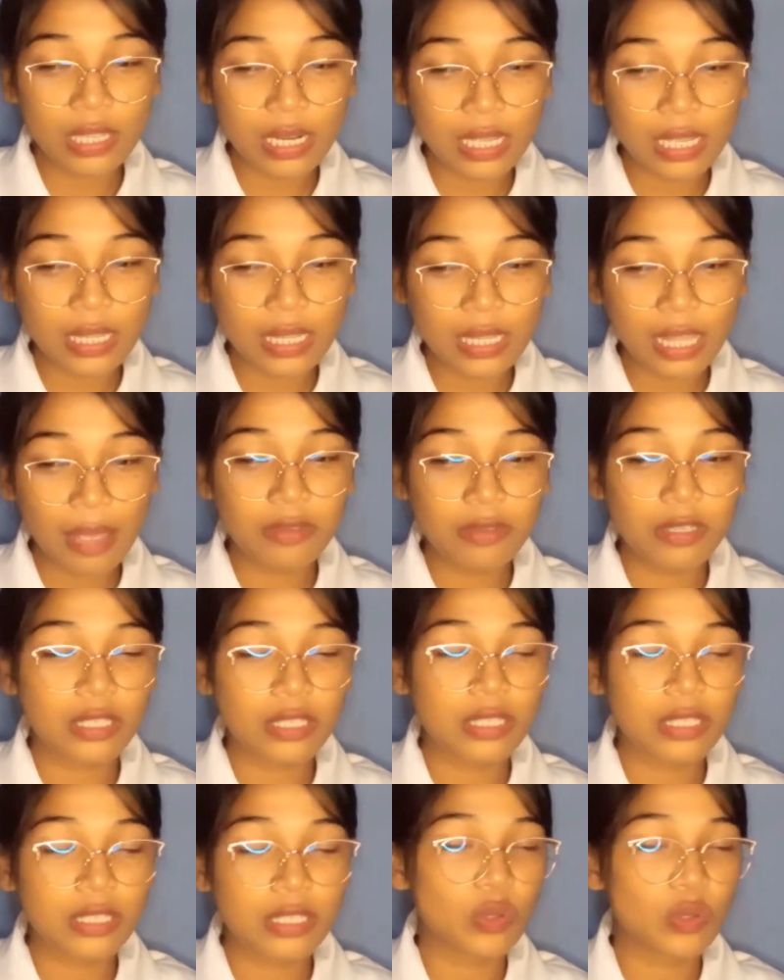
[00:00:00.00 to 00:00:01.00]

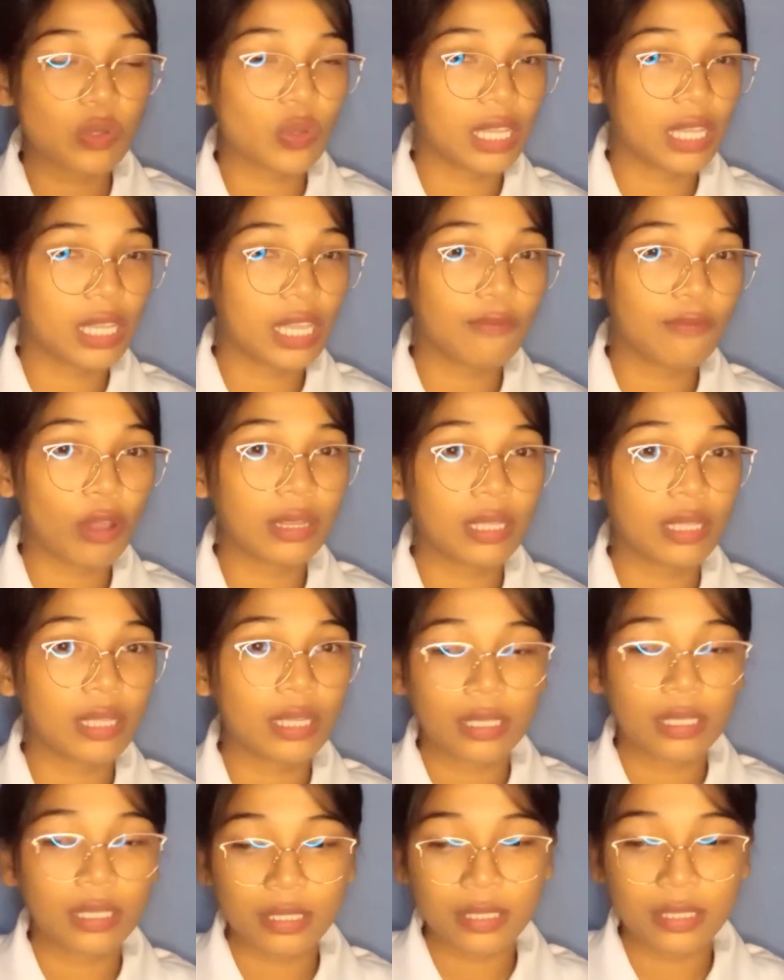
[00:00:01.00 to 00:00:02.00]

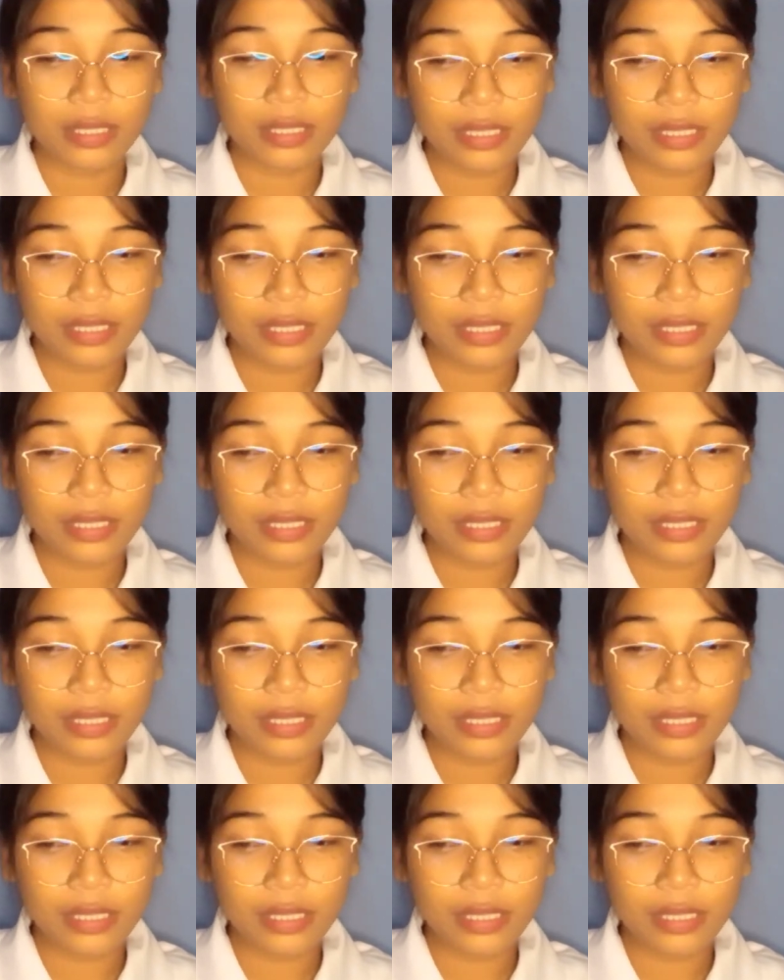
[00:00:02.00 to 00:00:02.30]
28.06,